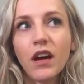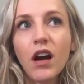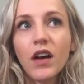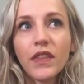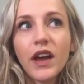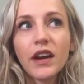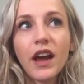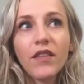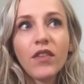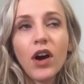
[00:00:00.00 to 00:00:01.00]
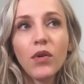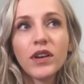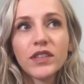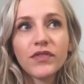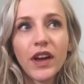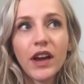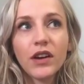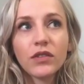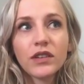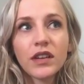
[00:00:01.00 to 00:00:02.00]
Online, I've always
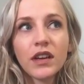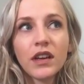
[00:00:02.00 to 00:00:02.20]
found